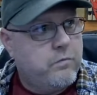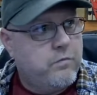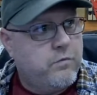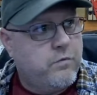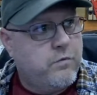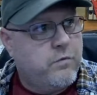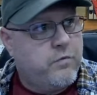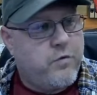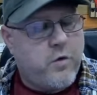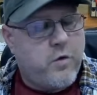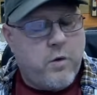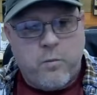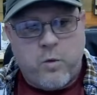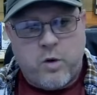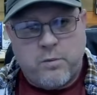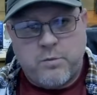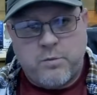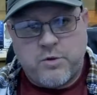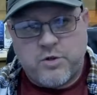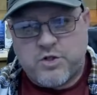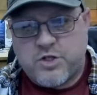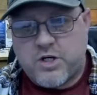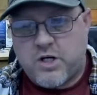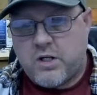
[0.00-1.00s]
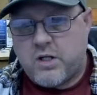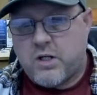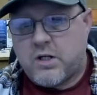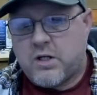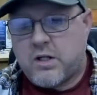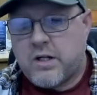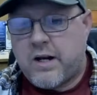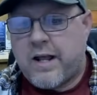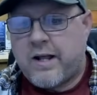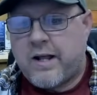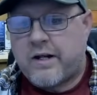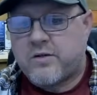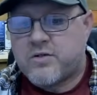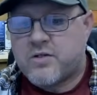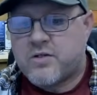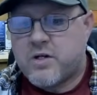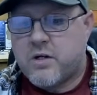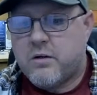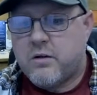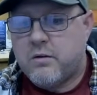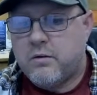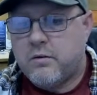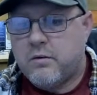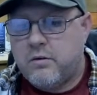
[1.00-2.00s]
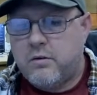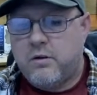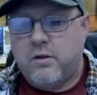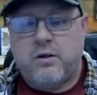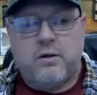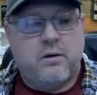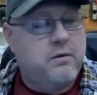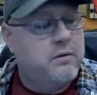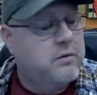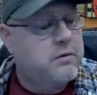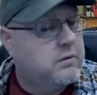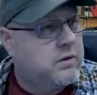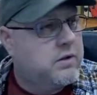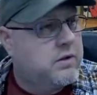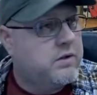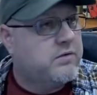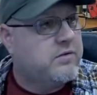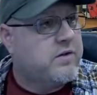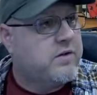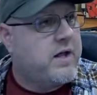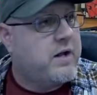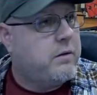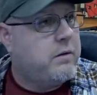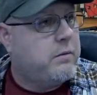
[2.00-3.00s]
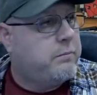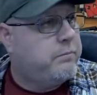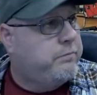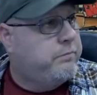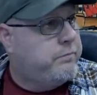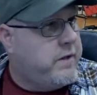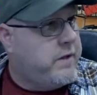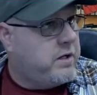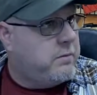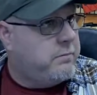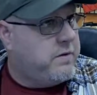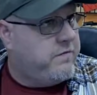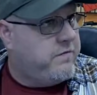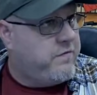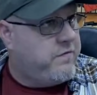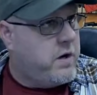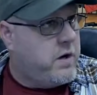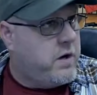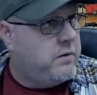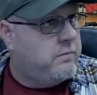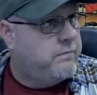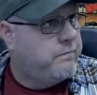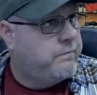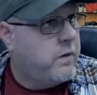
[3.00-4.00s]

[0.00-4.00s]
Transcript: from one machine to the next, because that'll be fun.